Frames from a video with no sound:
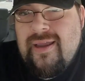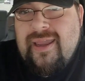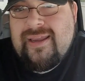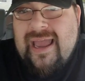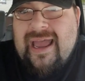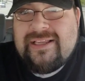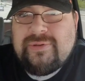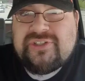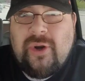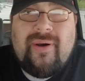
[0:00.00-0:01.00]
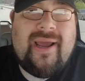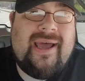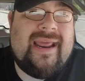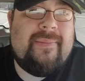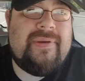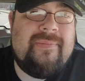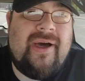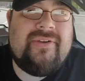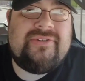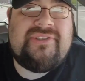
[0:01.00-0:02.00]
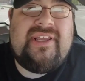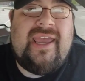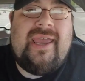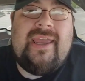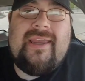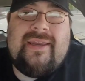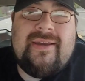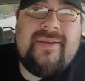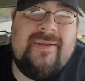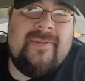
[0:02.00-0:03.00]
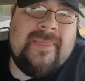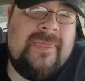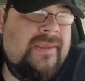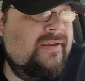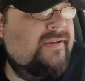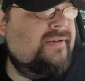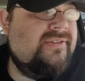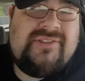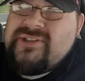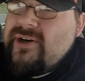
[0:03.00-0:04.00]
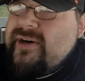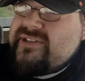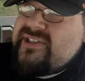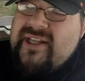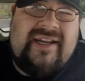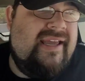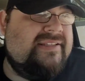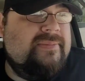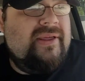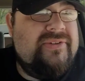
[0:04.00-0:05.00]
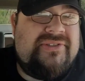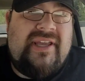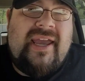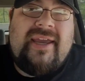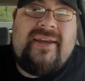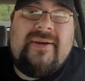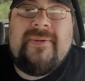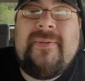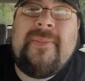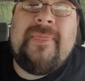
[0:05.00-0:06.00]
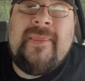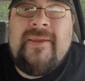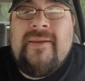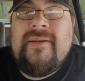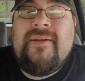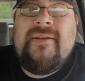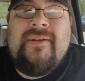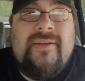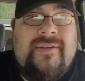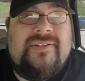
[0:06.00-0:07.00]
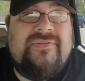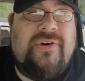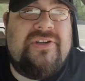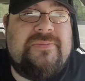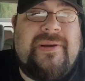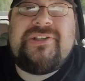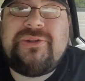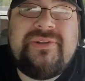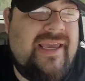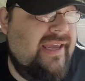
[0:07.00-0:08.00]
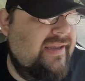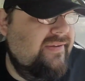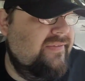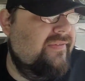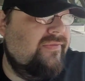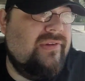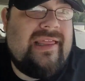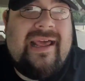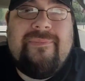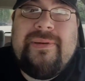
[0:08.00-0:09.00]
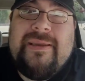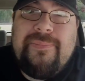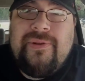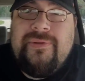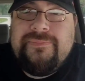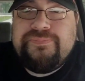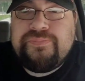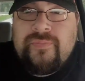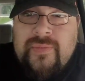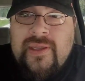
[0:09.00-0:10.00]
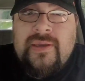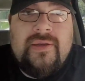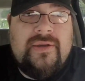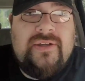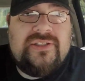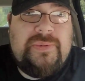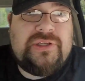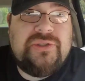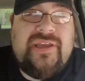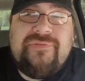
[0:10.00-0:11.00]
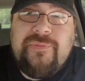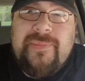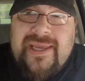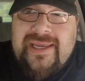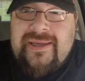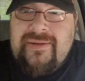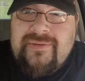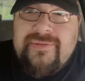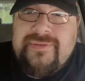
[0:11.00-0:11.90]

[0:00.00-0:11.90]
Hey guys, what's going on? Happy Mother's Day. Sir, it's Sunday, it's Mother's Day. It's a very special day for a lot of people. Special day for me.